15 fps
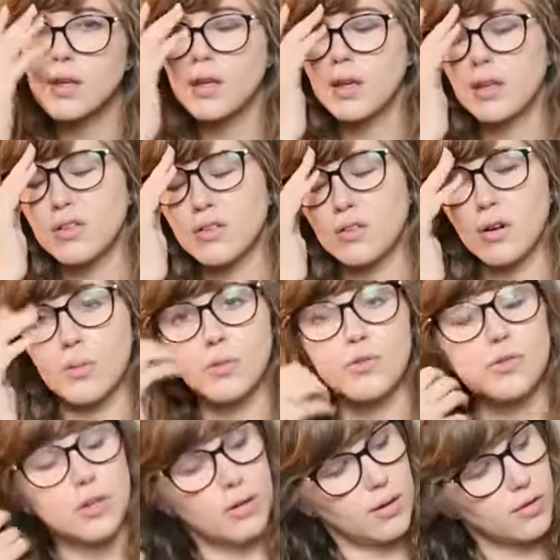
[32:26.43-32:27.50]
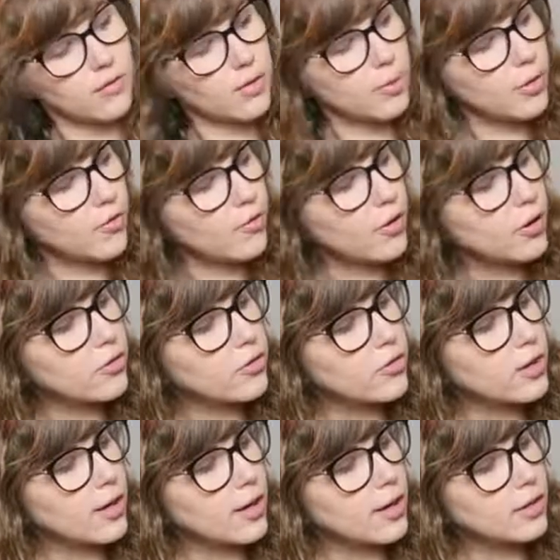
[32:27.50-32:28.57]
So I'm just going from the first
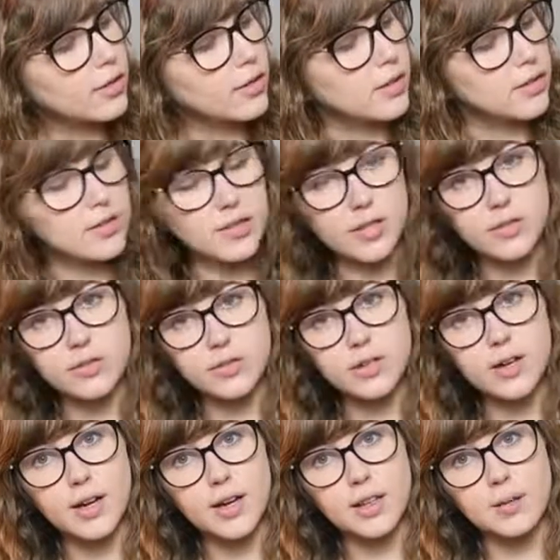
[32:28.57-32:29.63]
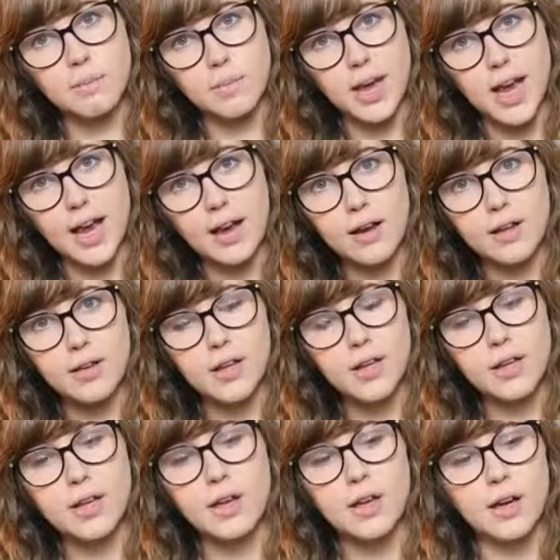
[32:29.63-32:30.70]
string to the sixth string and then back.
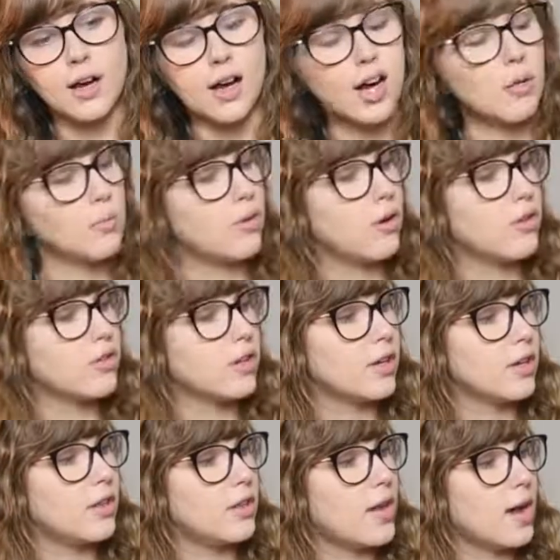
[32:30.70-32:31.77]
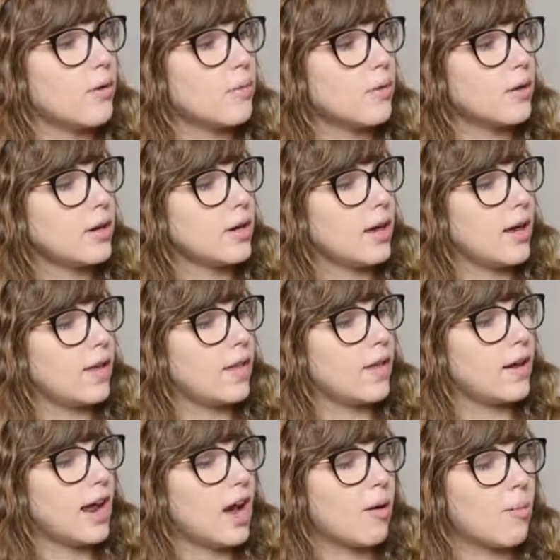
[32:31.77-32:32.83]
So I just did that one, and
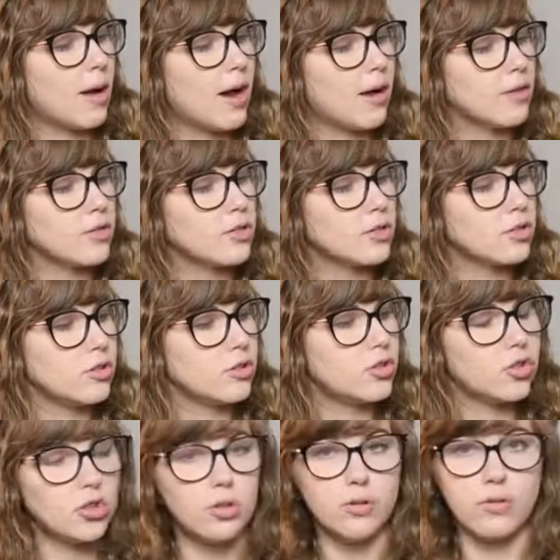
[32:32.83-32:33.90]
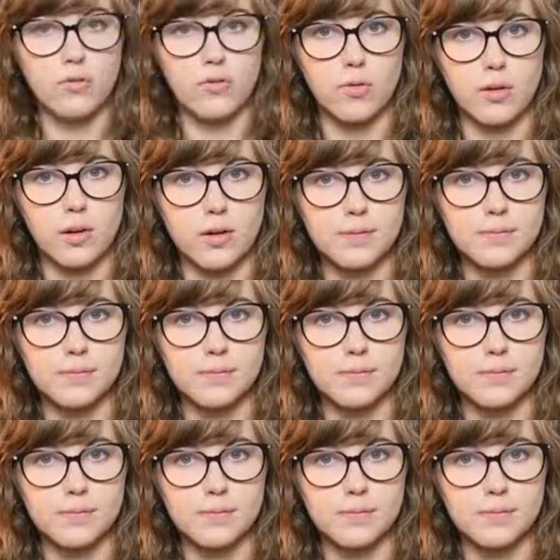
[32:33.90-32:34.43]
then how about 2 to 4?